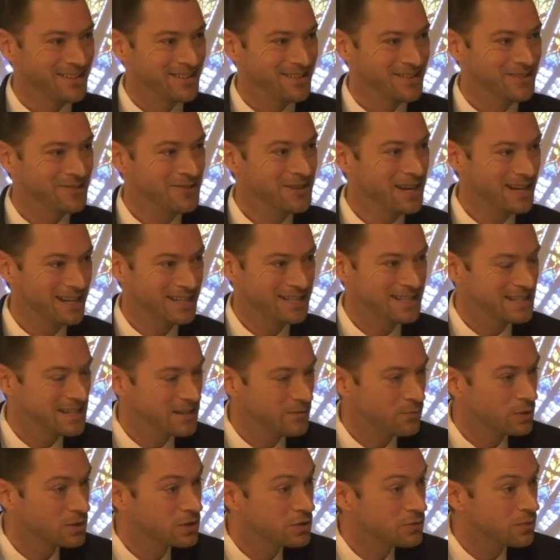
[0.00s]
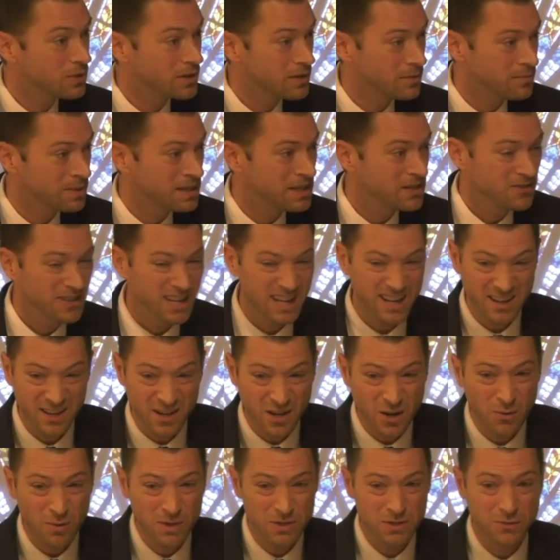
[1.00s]
you gotta seek what you wanna be, you gotta
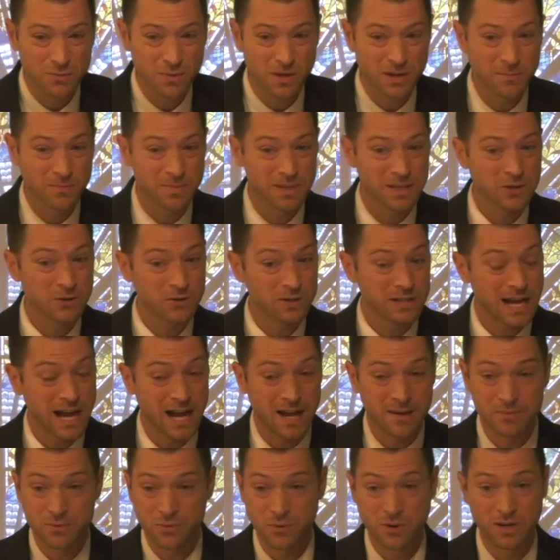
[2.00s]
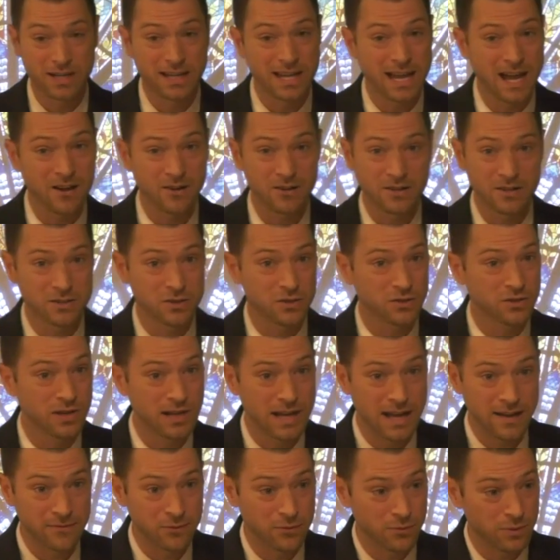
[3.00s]
know what you wanna be. Your time's running out because you're gonna
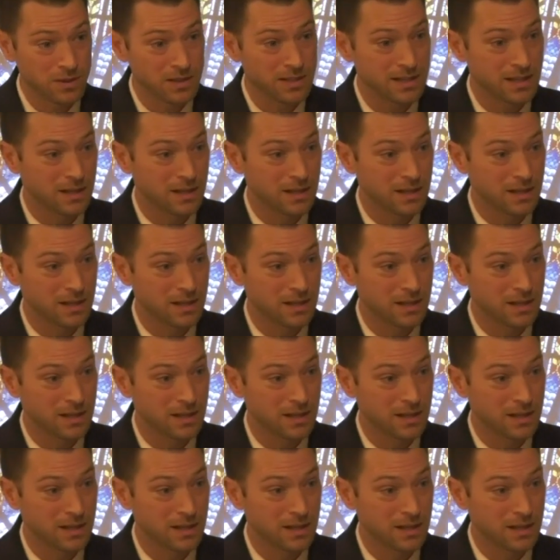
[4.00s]
have to really